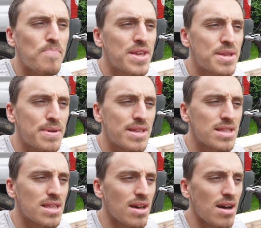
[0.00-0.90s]
This
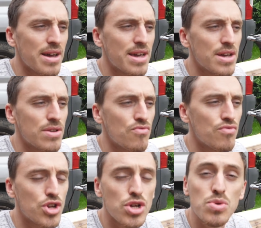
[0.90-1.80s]
means that I can
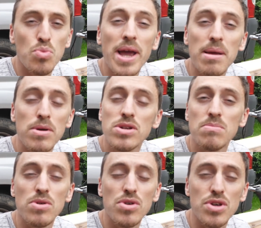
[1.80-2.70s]
reduce weight because
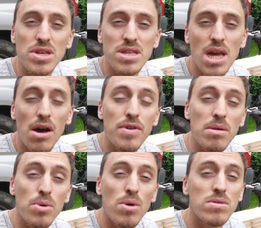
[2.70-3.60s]
I'm not using
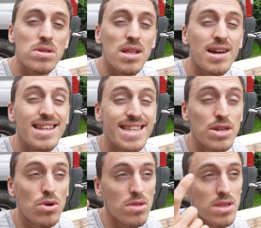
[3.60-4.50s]
scaffolding boards like I
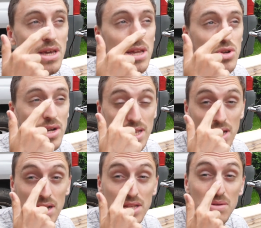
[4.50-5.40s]
did on the Transit
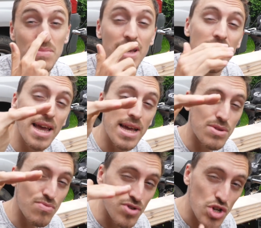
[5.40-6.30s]
Custom.
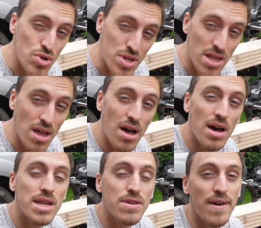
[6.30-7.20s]
It's reducing the
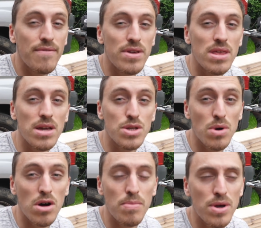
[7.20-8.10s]
height of everything as
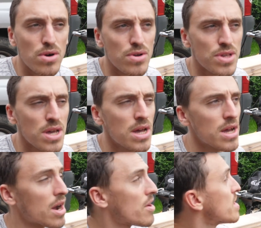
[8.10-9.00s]
well, because
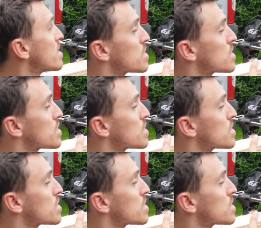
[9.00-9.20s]
currently